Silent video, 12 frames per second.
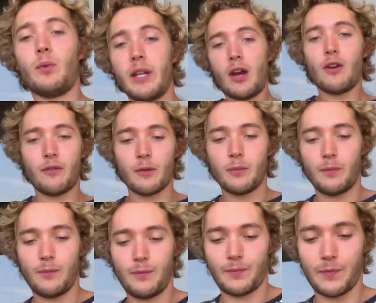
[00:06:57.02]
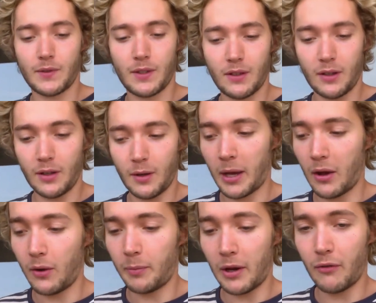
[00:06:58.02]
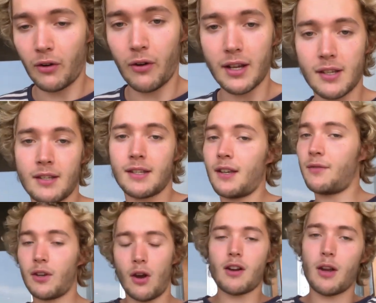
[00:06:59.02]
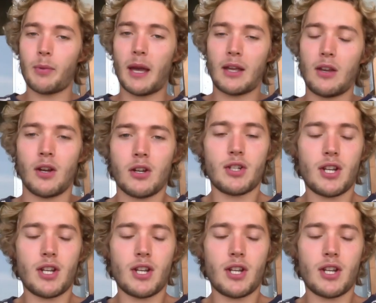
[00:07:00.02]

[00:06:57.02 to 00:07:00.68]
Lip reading: We know from about regrets and stuff. You can't go back. You can't